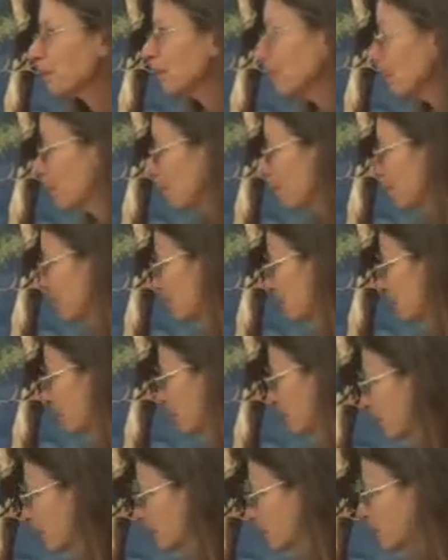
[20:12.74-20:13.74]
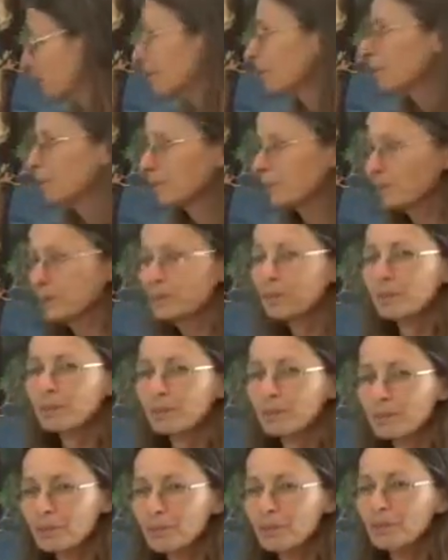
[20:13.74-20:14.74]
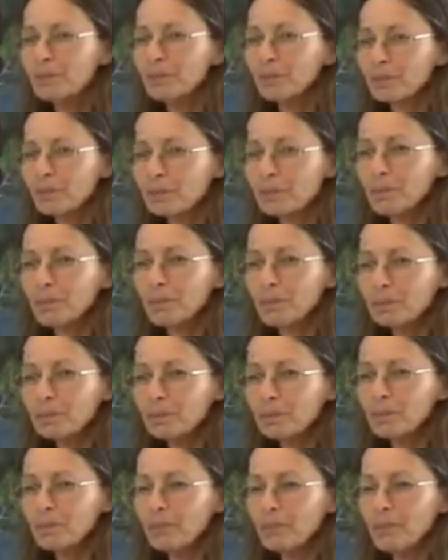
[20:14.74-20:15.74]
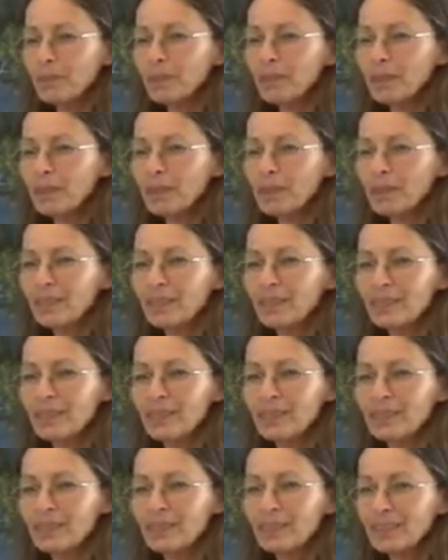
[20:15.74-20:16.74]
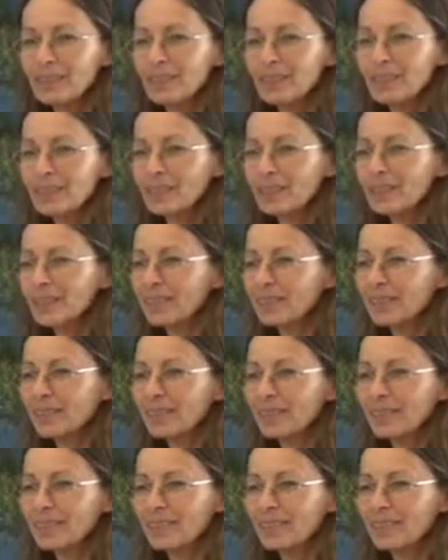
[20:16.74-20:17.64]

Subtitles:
This person isn't speaking.